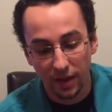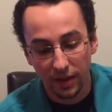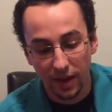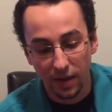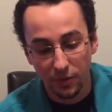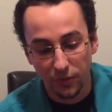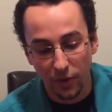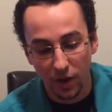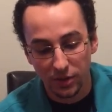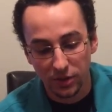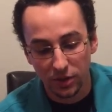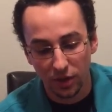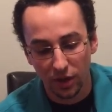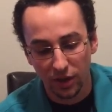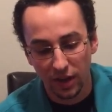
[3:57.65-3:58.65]
can
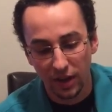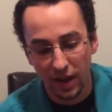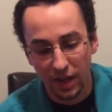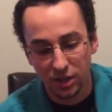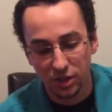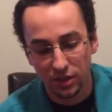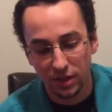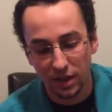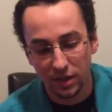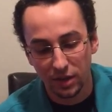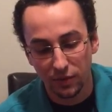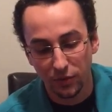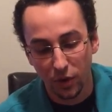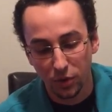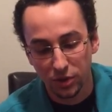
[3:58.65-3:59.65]
foster a connection and
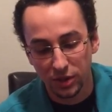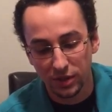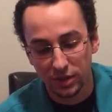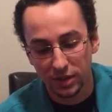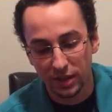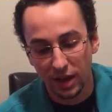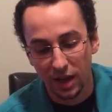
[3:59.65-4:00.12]
devotion to